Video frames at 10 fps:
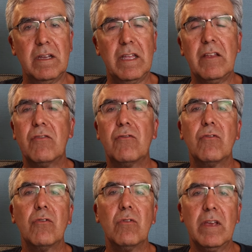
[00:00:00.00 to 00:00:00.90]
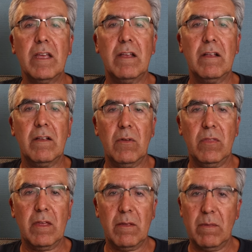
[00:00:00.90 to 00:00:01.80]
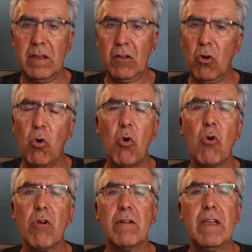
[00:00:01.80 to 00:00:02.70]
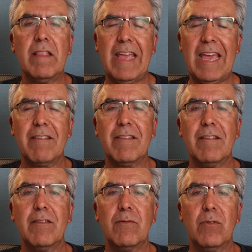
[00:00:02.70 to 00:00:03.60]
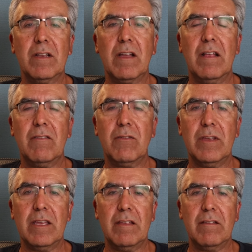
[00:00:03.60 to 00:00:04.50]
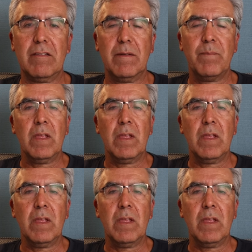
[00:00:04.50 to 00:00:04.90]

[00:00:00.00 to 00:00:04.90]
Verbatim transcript: It is truly the, the core and the essence of what KAATSU is.